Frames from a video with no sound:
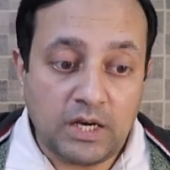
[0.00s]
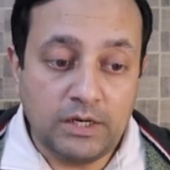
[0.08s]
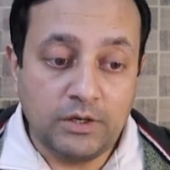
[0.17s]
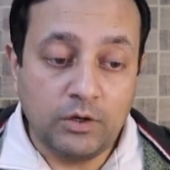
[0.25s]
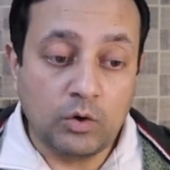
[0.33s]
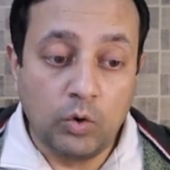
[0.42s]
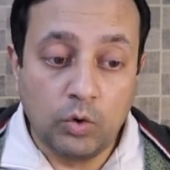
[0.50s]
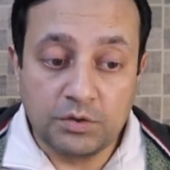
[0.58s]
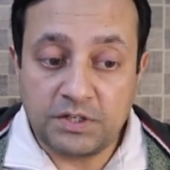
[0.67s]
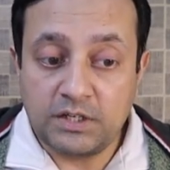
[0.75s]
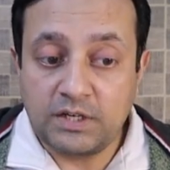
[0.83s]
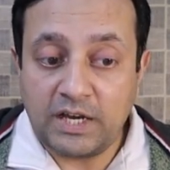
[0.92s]
In your
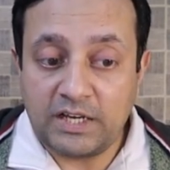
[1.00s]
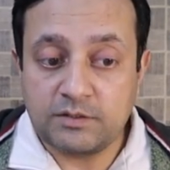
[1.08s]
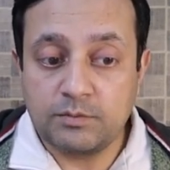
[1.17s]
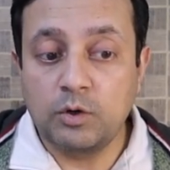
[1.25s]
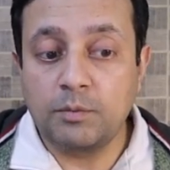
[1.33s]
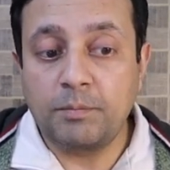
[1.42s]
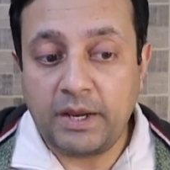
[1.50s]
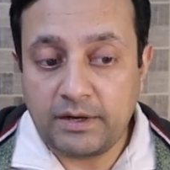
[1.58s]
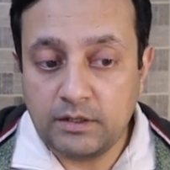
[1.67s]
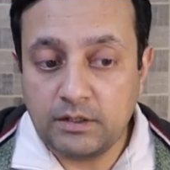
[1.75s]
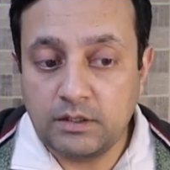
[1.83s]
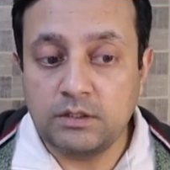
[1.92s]
hosting dashboard
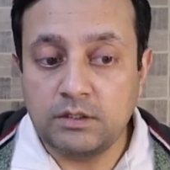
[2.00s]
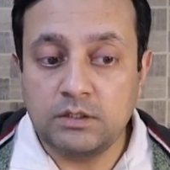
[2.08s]
panel,